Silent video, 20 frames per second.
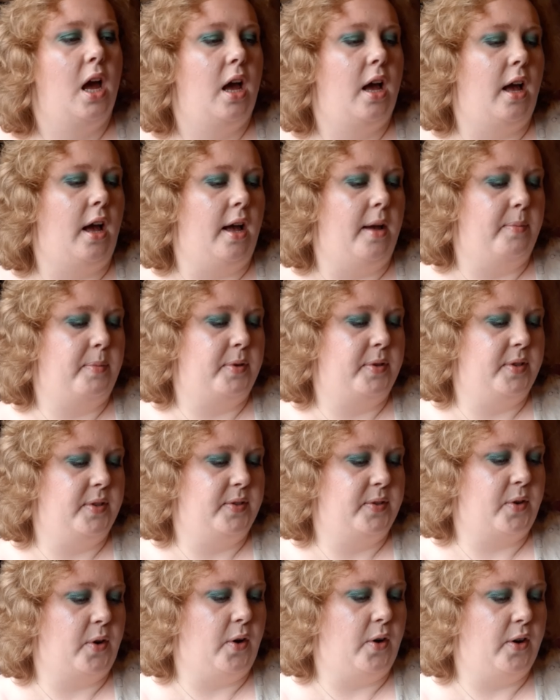because it's
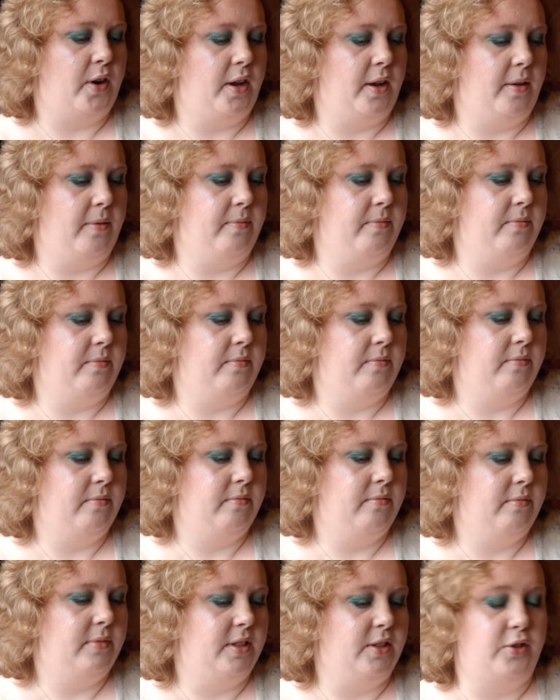got
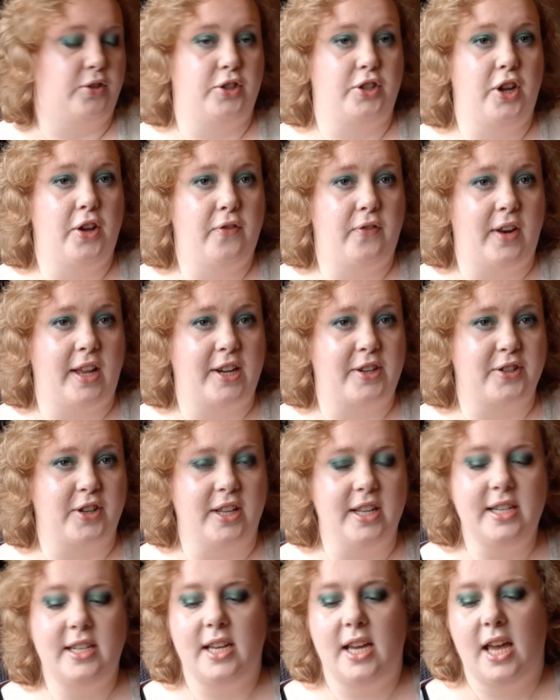little snowflakes on
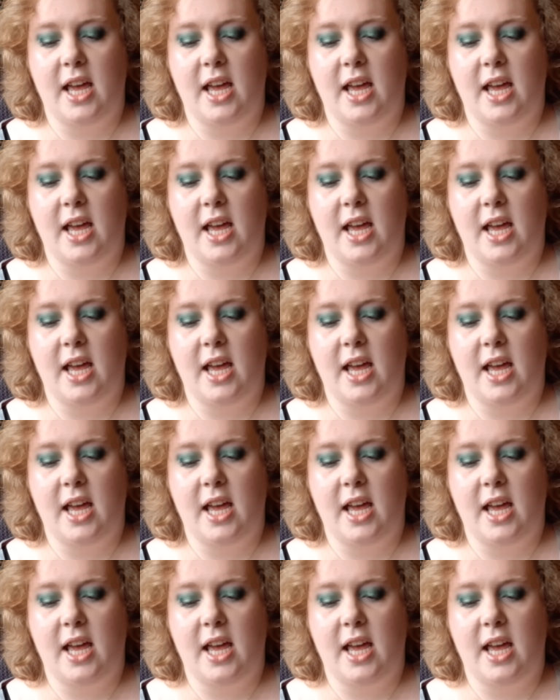it,